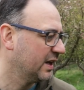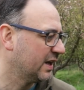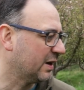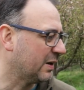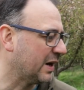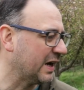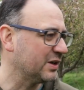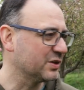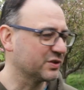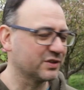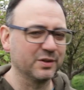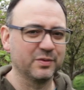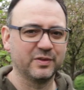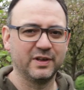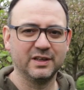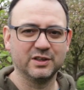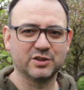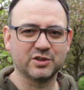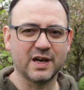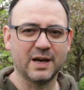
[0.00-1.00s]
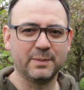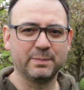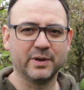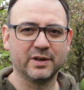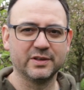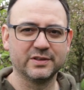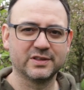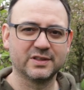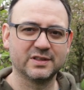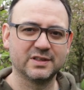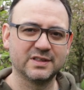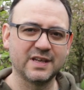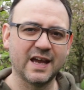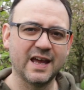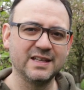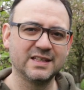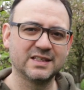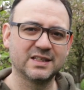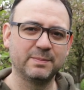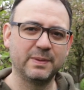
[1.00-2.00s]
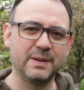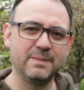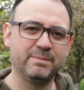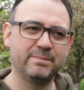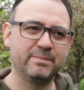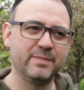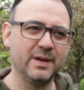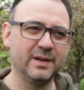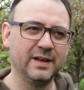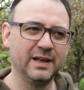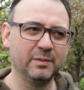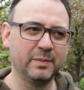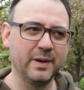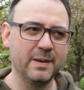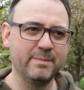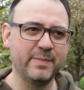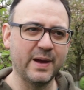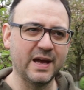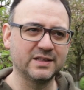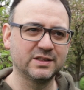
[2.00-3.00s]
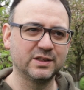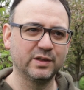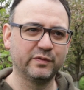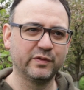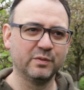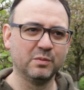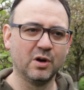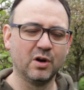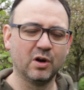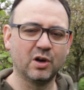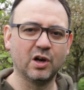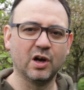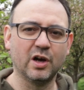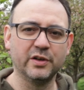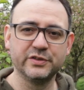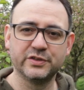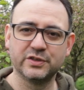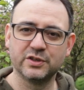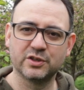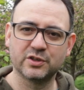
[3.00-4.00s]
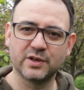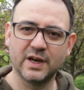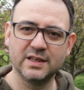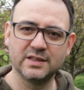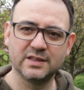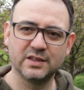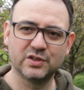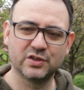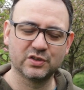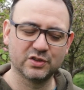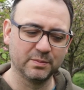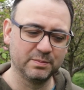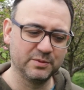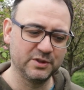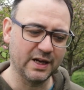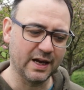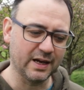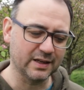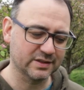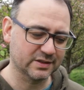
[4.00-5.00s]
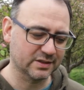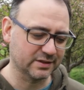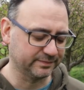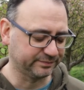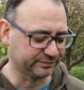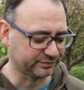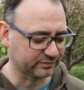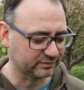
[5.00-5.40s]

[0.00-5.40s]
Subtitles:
Now, I also think tripods tend to be a little bit better for more concentrated subjects.